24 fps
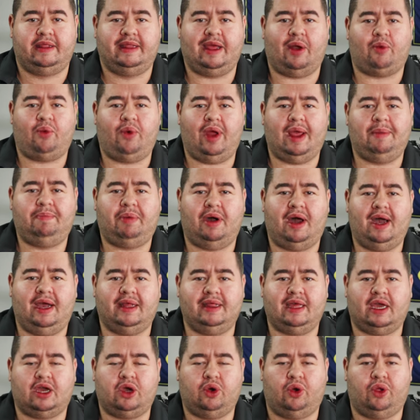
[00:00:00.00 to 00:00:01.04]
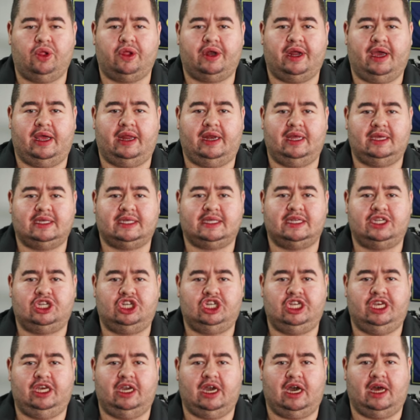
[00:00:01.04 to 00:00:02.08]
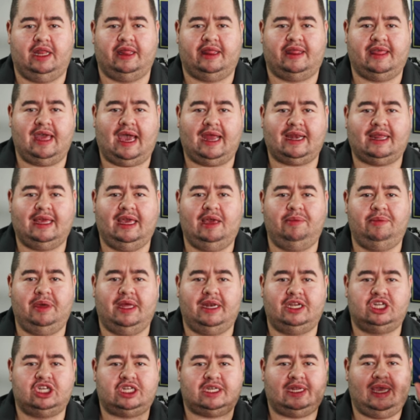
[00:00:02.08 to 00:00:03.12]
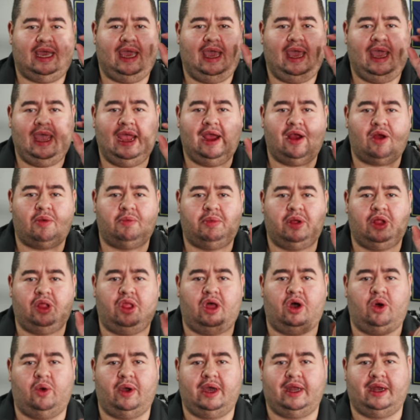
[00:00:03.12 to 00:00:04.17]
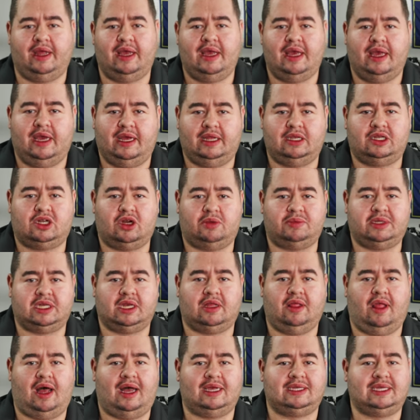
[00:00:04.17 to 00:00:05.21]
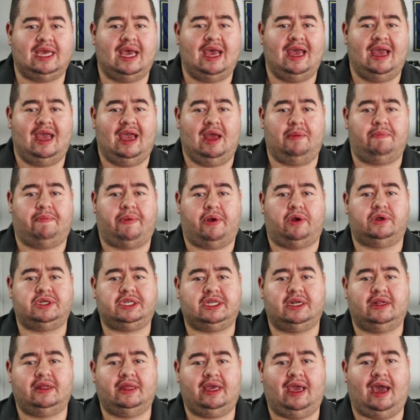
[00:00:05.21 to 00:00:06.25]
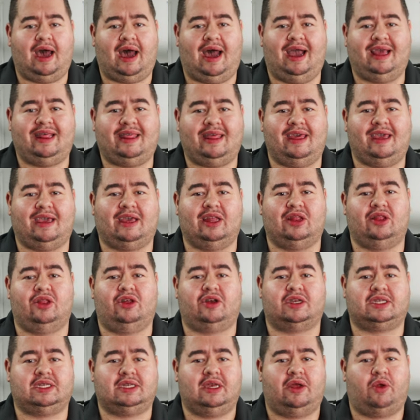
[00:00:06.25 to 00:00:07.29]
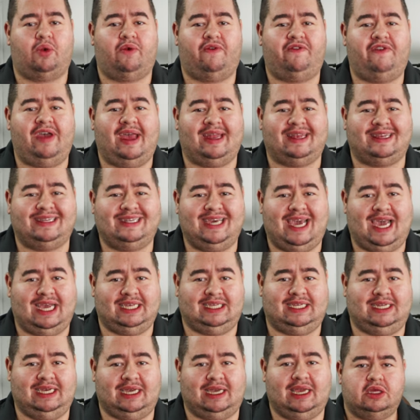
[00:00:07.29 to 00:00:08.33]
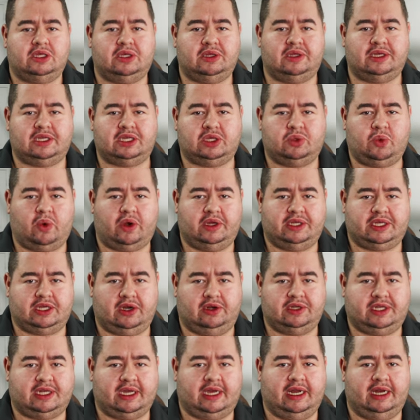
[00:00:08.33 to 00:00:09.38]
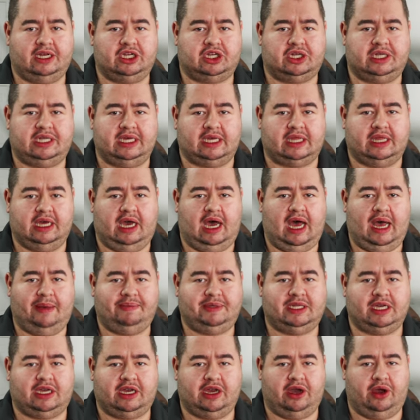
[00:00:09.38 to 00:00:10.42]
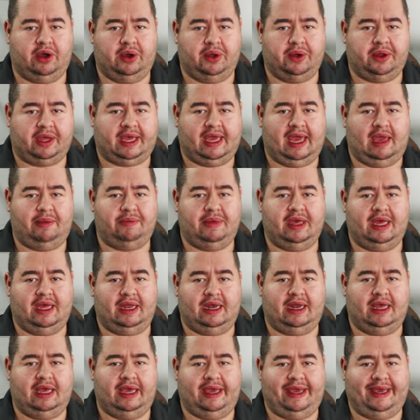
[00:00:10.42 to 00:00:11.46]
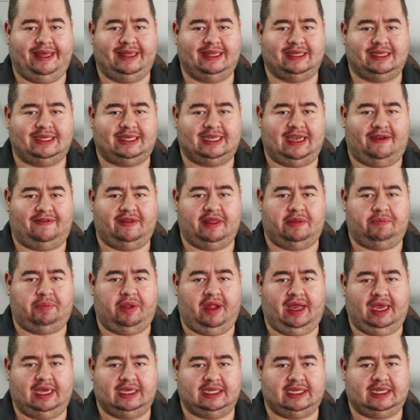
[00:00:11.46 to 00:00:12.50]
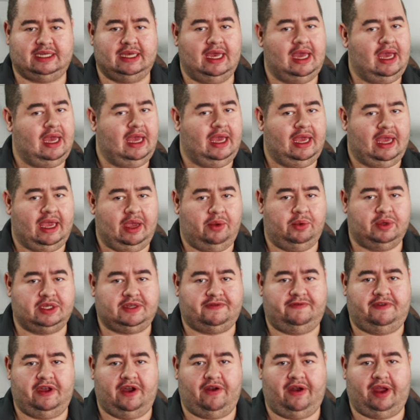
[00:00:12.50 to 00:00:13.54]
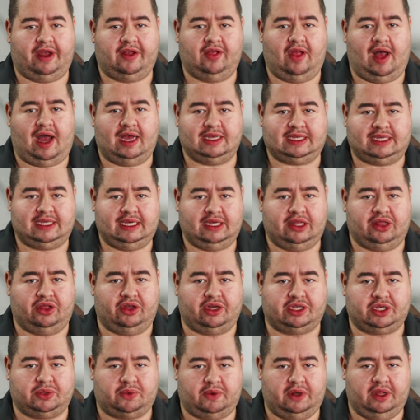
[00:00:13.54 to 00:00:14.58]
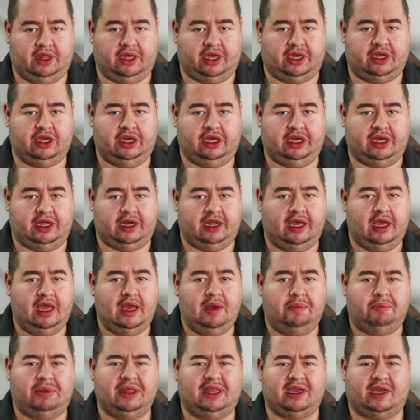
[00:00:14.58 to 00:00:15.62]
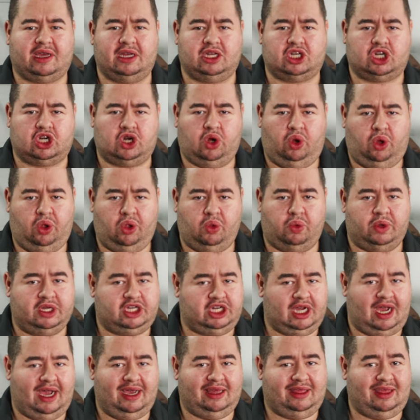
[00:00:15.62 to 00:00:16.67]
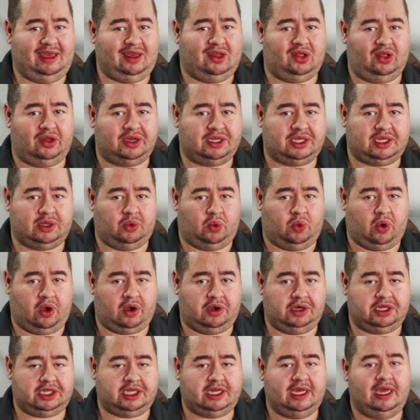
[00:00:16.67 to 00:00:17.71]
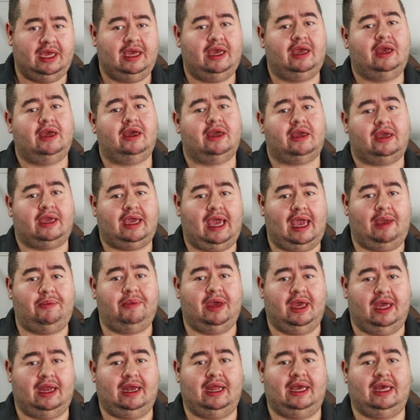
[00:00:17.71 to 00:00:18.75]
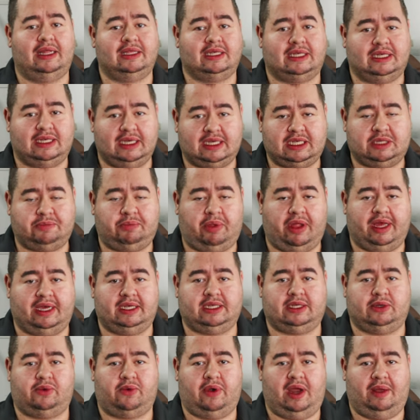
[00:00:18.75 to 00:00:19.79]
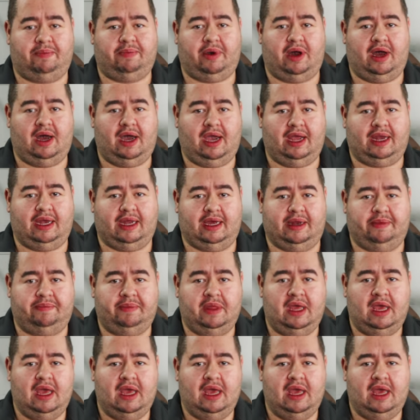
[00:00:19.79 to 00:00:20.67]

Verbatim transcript: Now, right behind that Collinite is the Gyeon. That came in just a hair below it in terms of gloss, and personally, I think it looks fantastic. So this is where it starts to get interesting. The Opticoat came in in seventh place. It was very glossy, it looks really good, but the Control, which I think looks the worst, came in in sixth place right behind it.